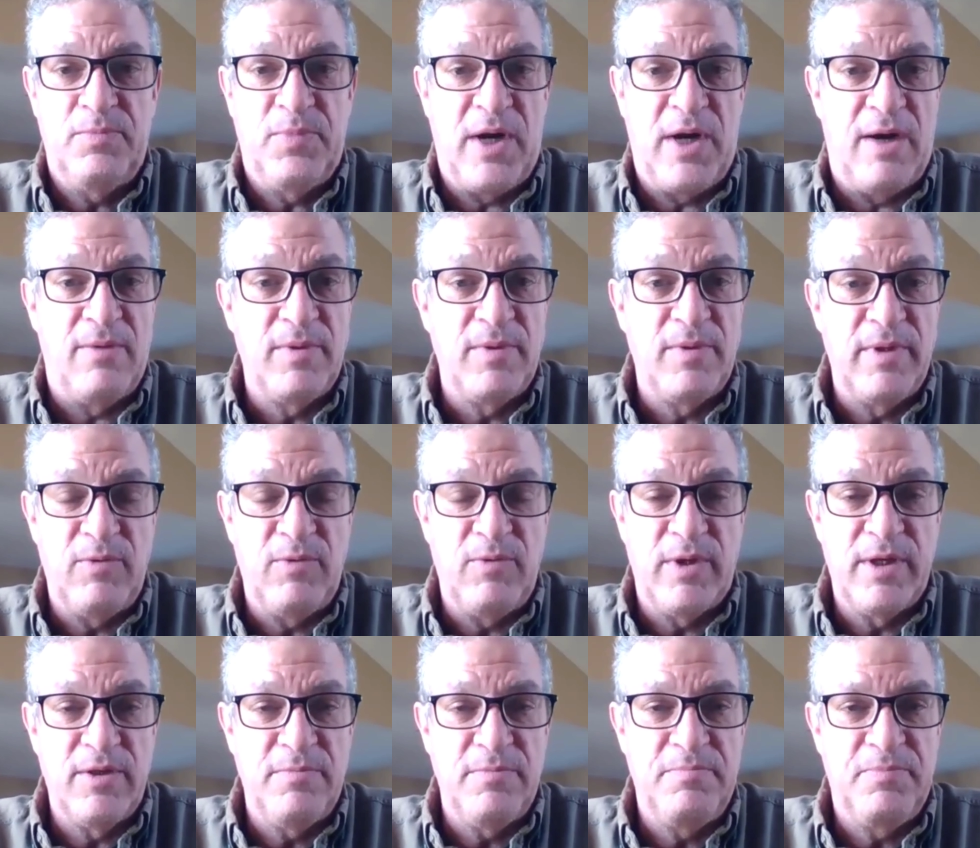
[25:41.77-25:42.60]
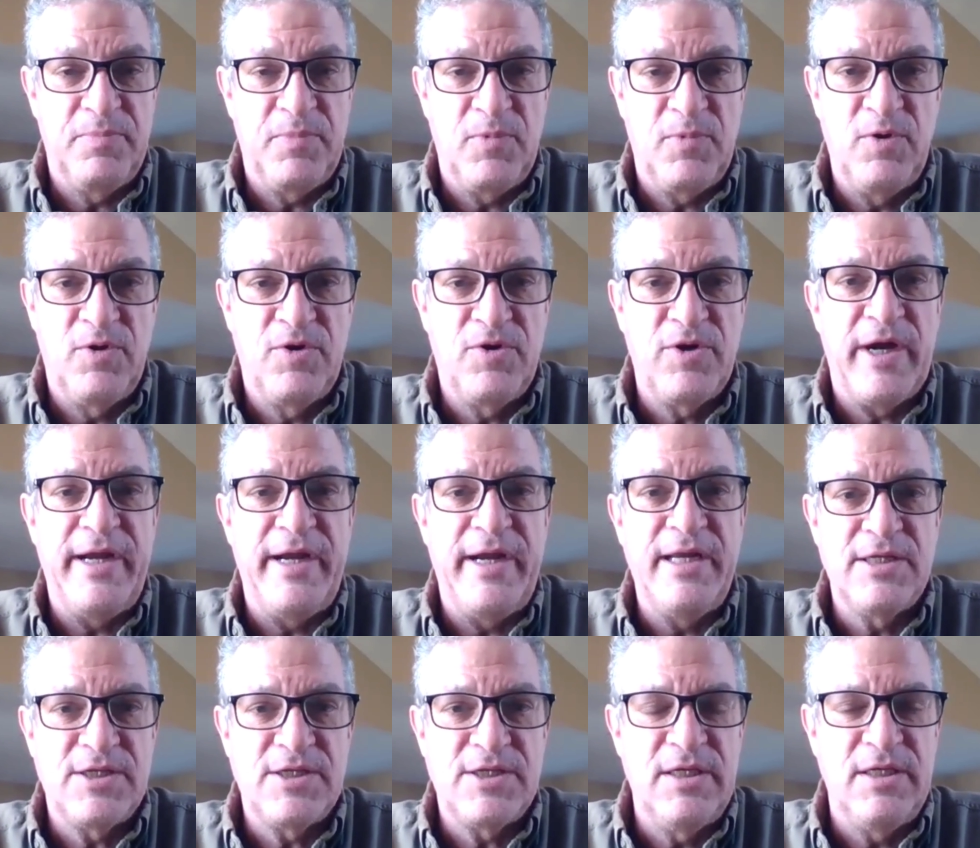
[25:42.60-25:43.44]
probably one of the
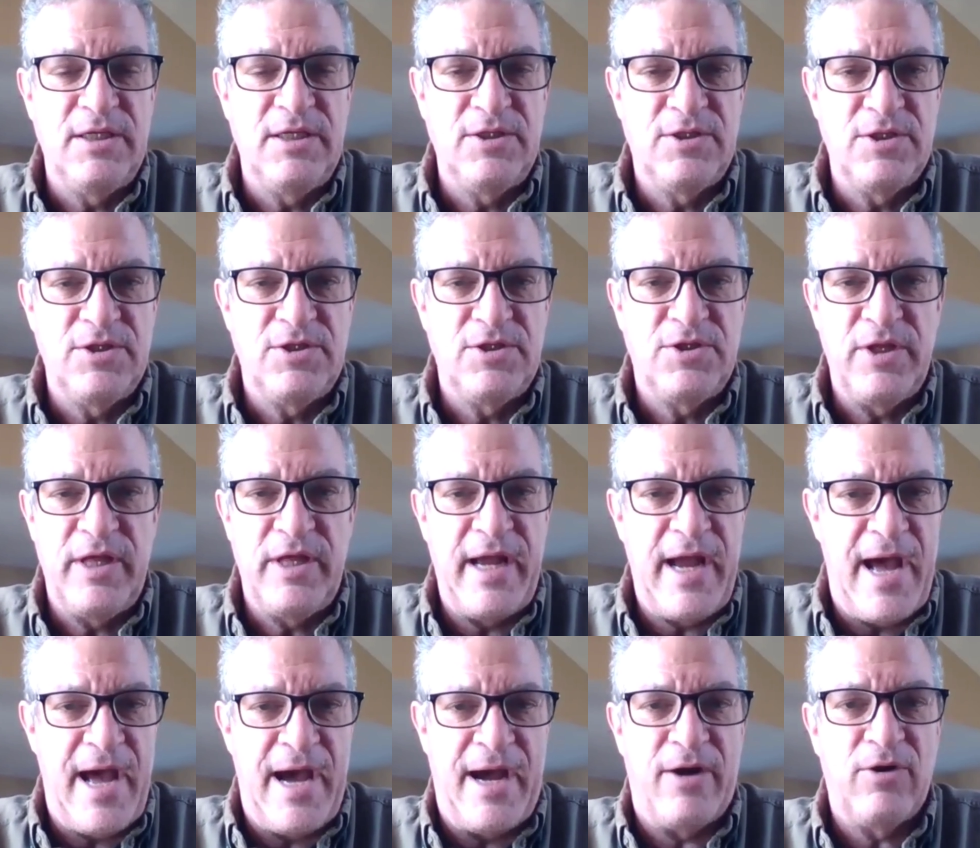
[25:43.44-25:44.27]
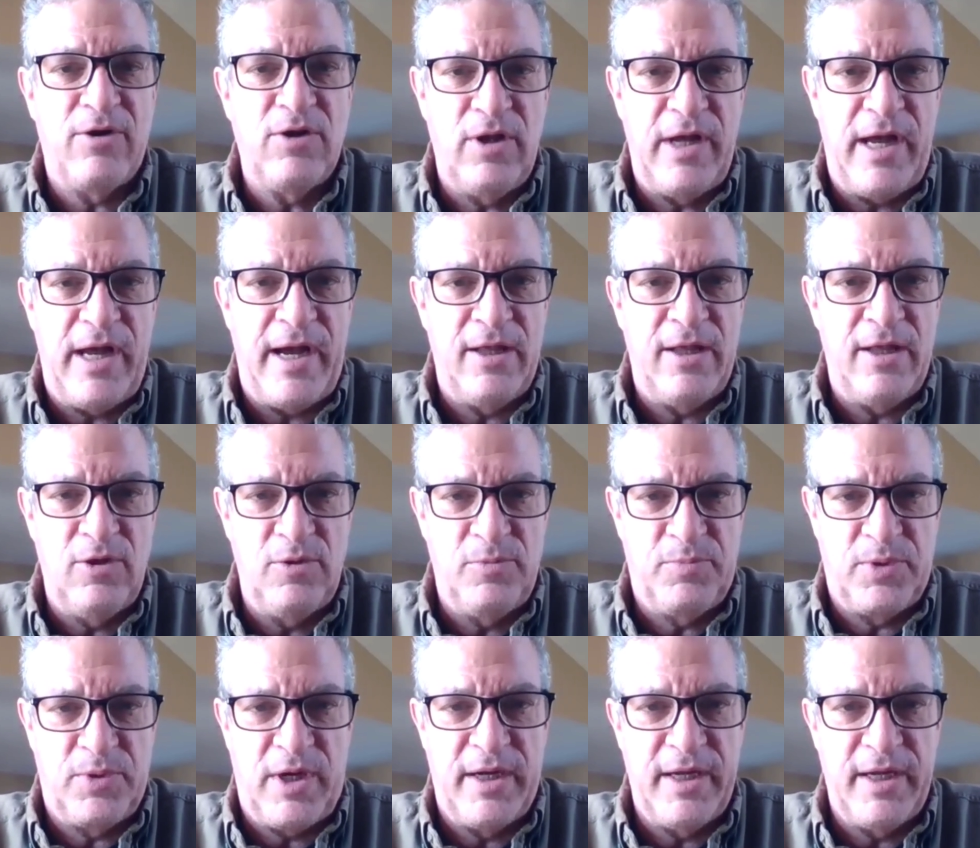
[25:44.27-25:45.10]
greatest things that the
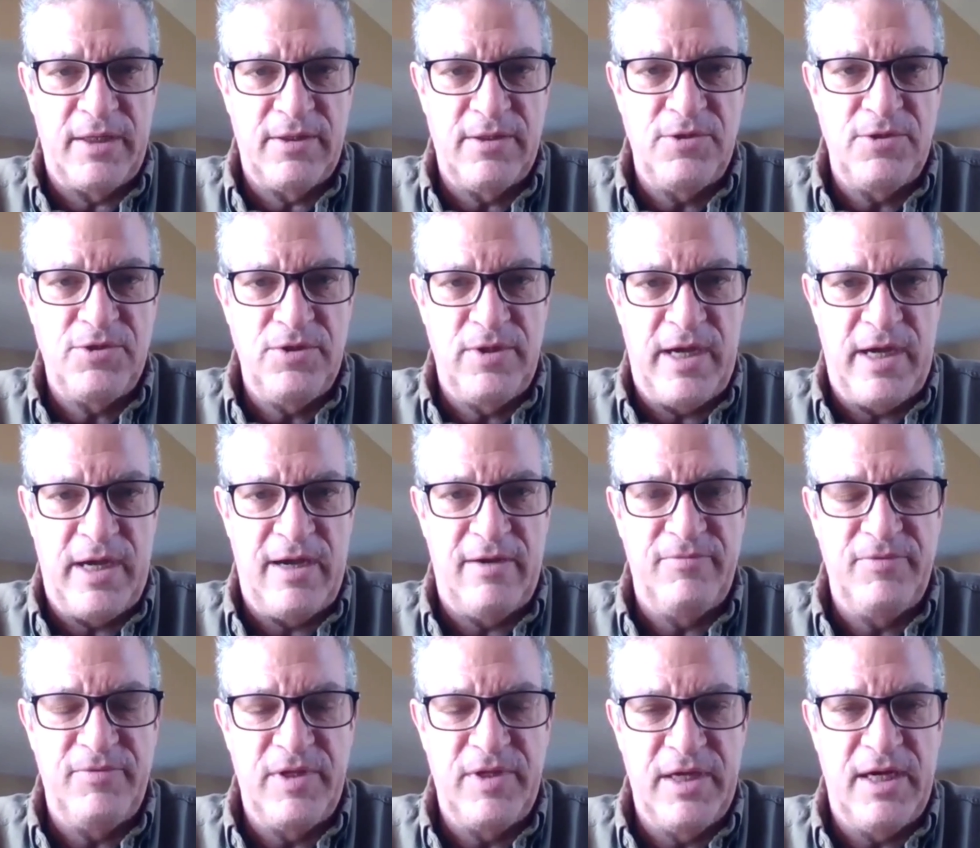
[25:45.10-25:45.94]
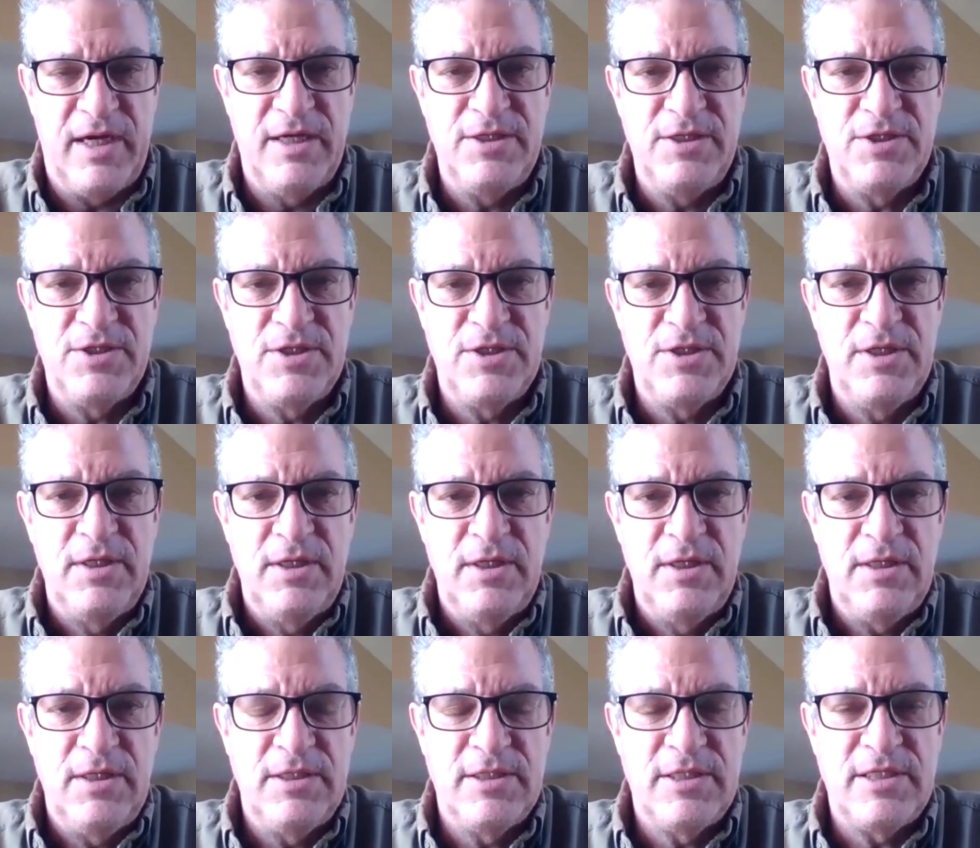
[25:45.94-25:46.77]
aloe product that you have does
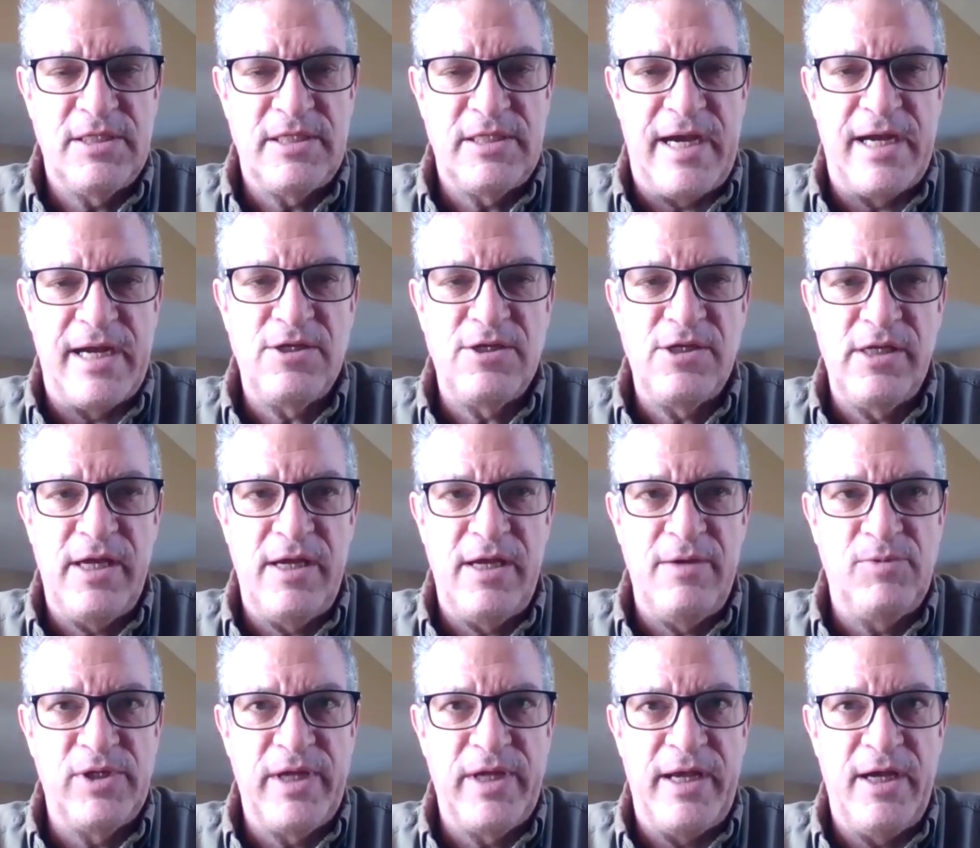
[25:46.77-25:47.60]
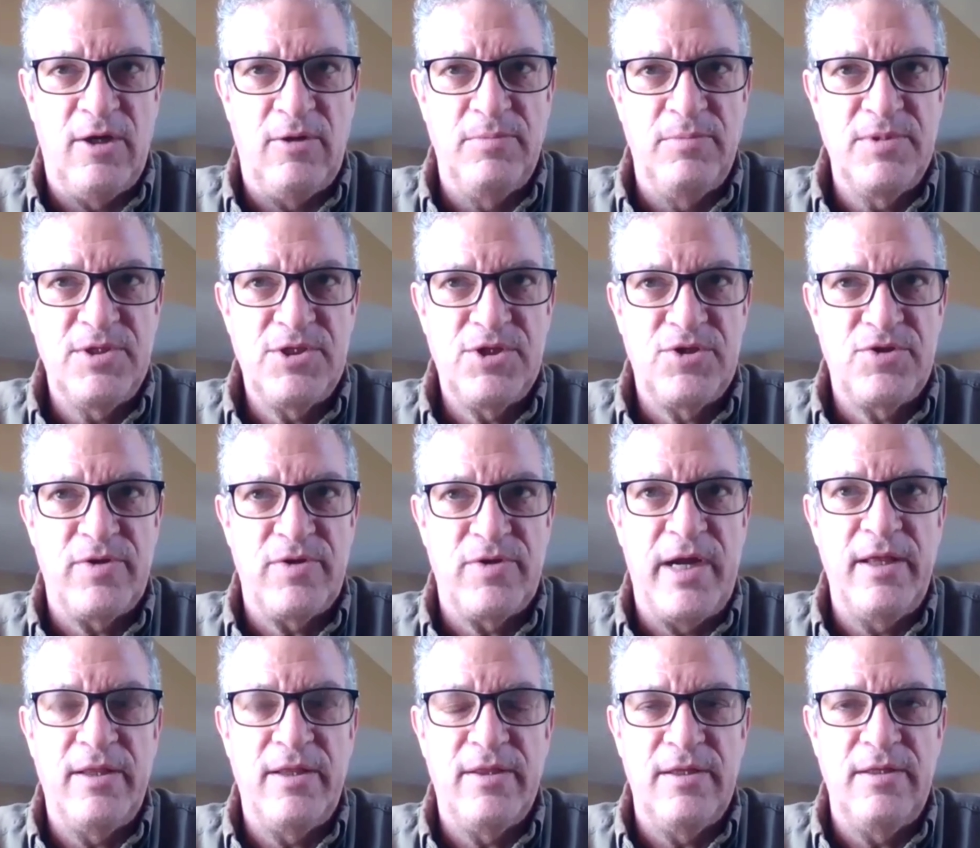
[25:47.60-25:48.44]
is it's actually able to help
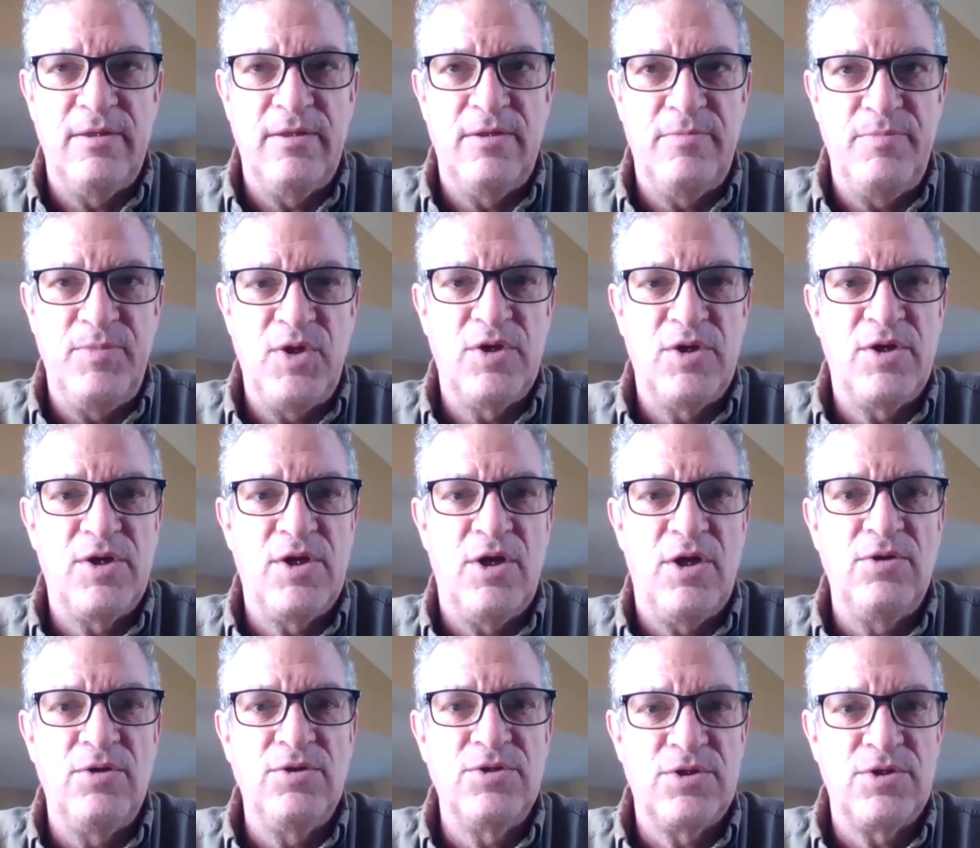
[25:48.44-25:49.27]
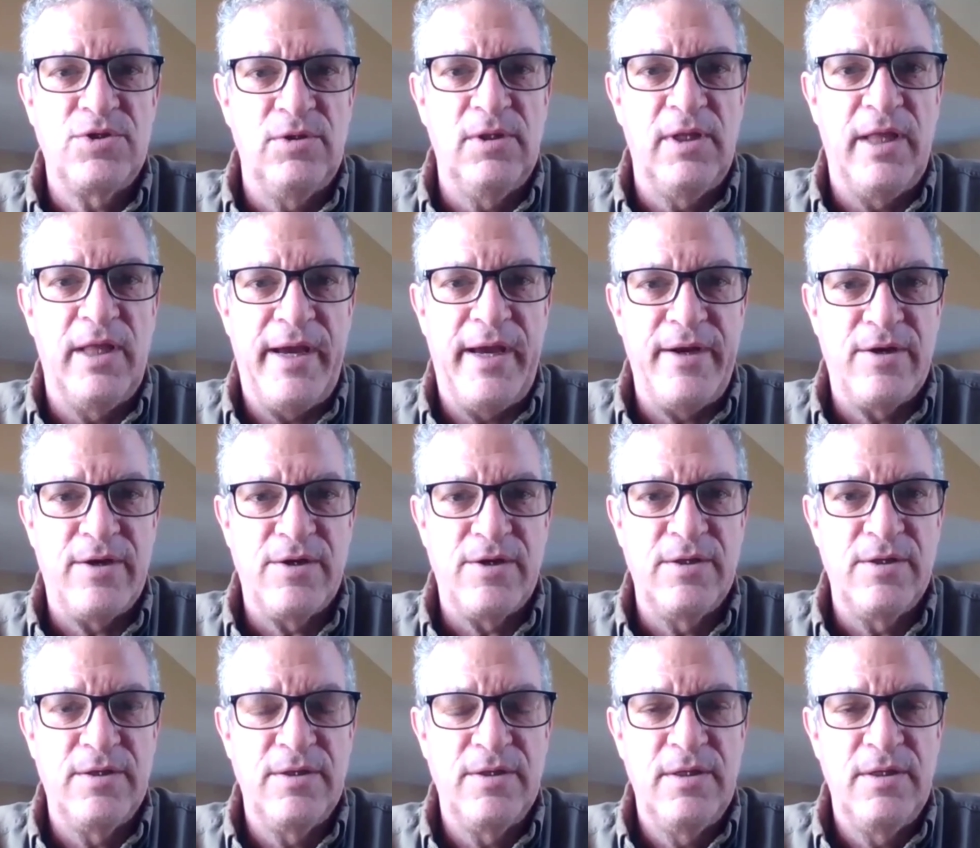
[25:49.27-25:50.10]
strengthen the mucosal
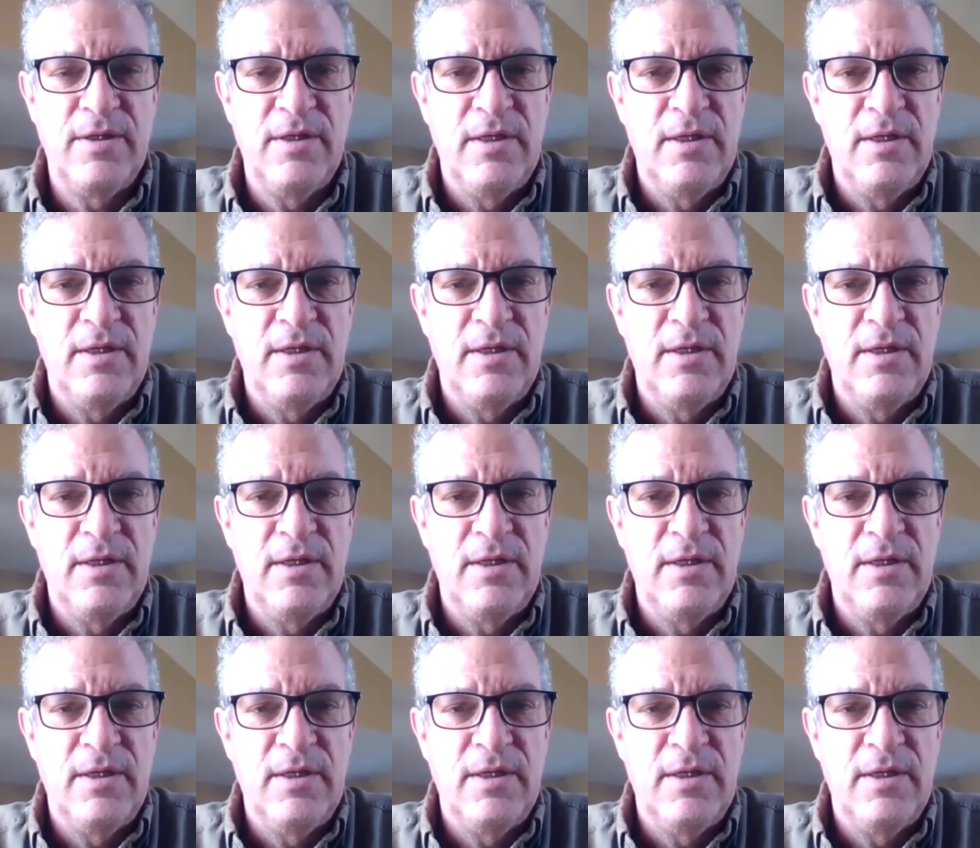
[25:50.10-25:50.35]
layer